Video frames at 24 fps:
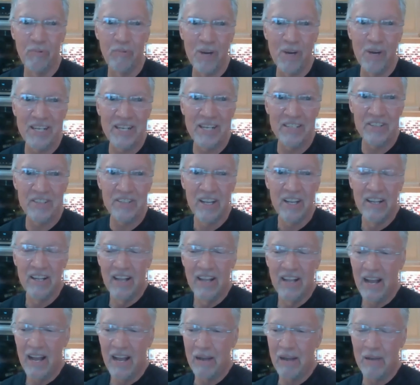One is
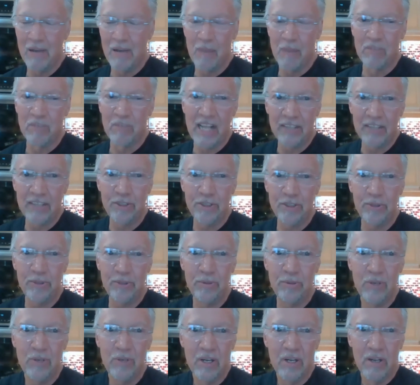I'm glad
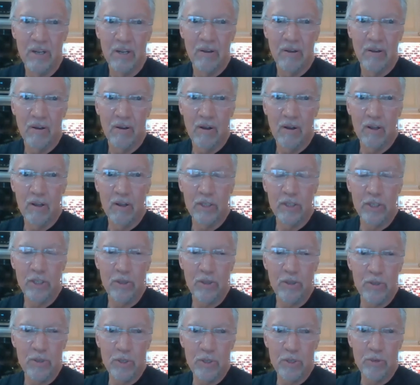you
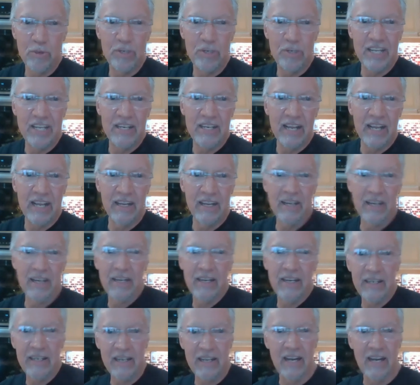did a
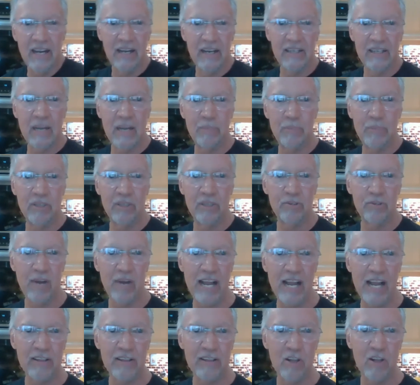couple of
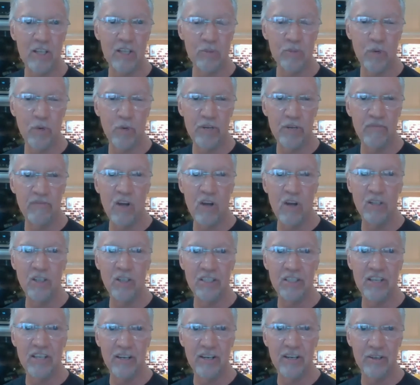triathlons where you
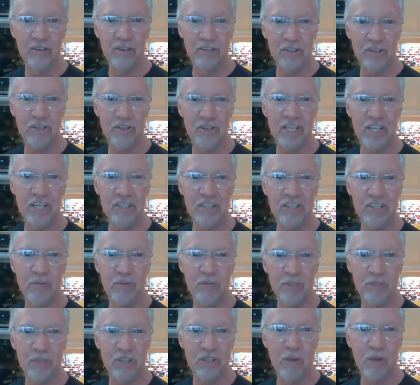volunteered, just so you can see
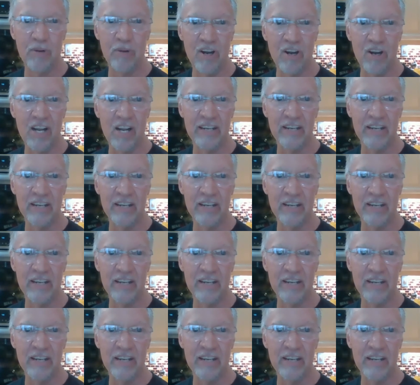what's going on.